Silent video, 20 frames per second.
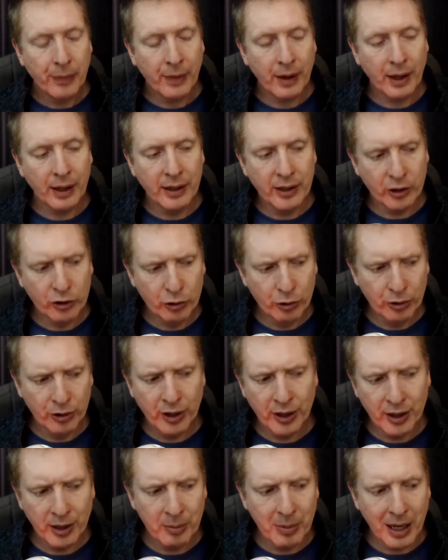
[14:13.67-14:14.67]
And the truth
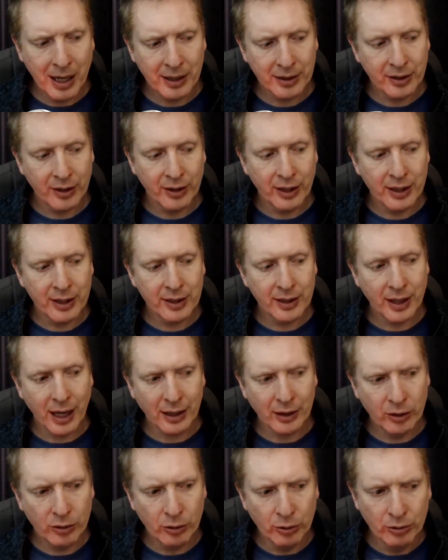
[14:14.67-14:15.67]
of the matter is,
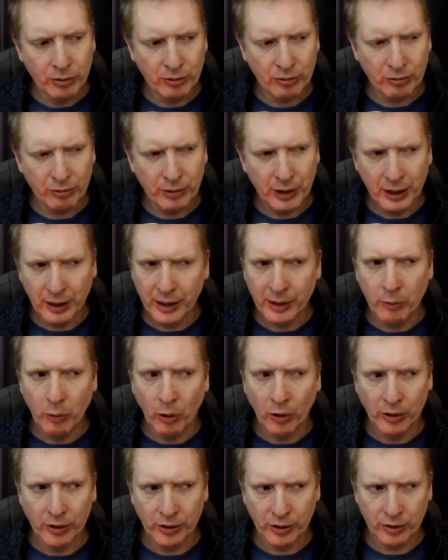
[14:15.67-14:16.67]
I don't really
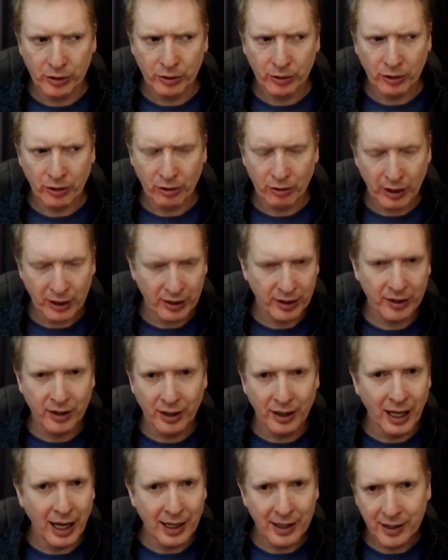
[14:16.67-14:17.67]
want to
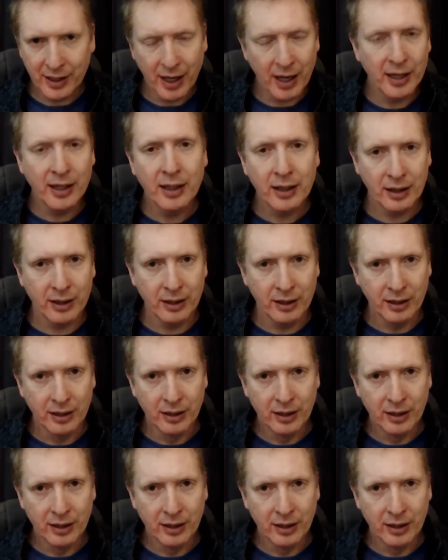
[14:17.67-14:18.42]
crystallize anything.